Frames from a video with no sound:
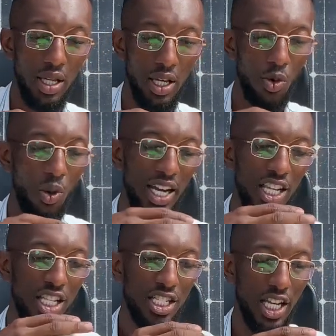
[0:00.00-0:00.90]
the one
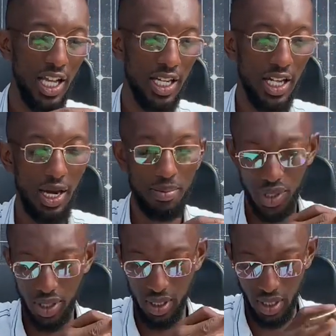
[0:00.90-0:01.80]
inch end cap
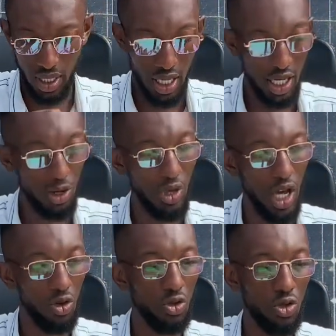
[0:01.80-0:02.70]
and then we
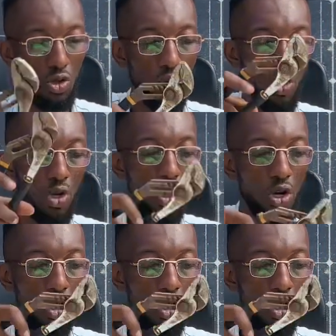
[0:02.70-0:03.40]
are good to go.